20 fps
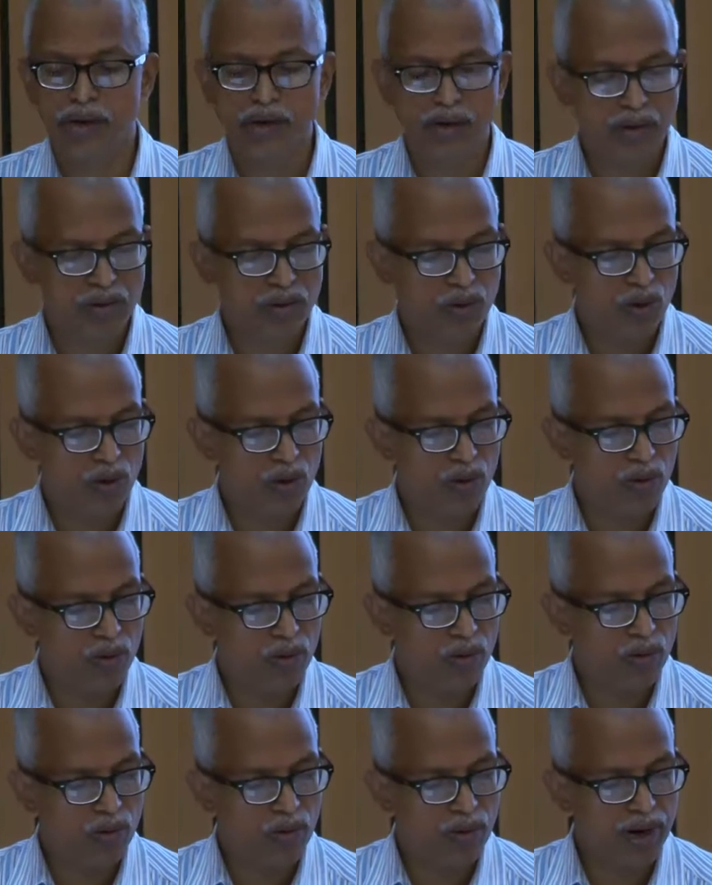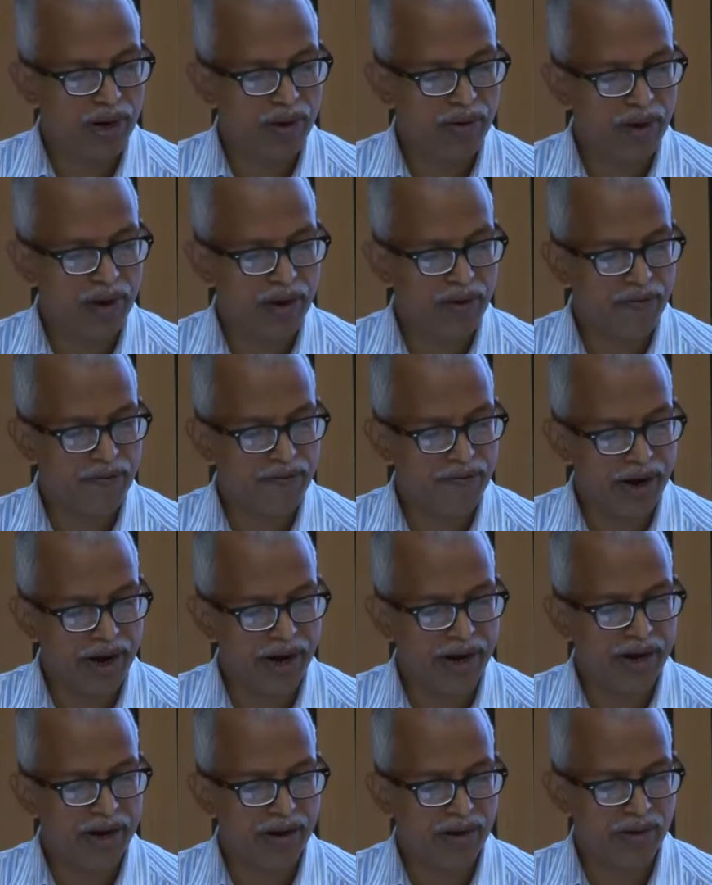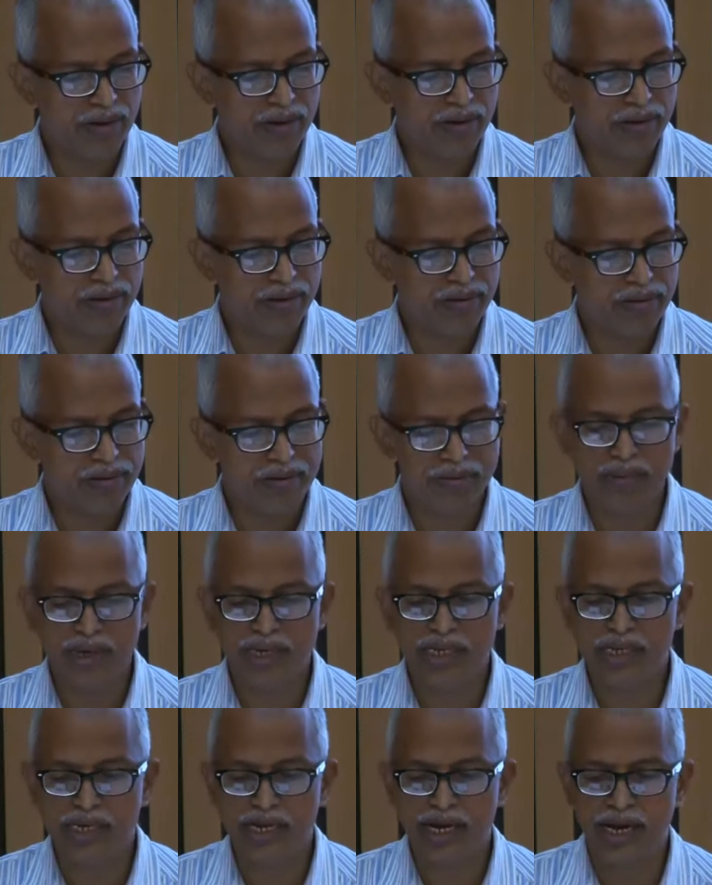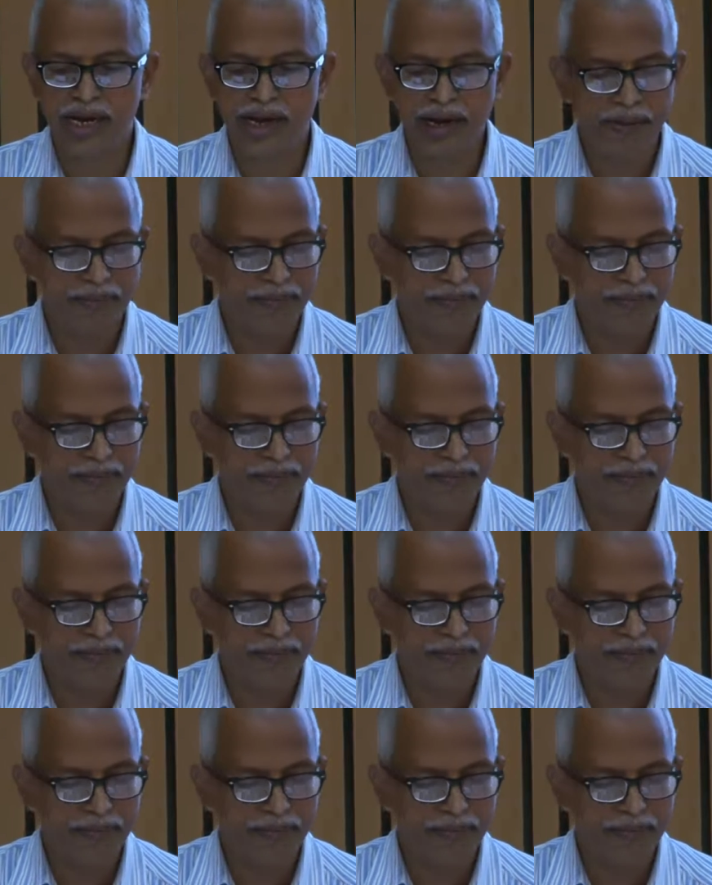So, what we will have to find out basically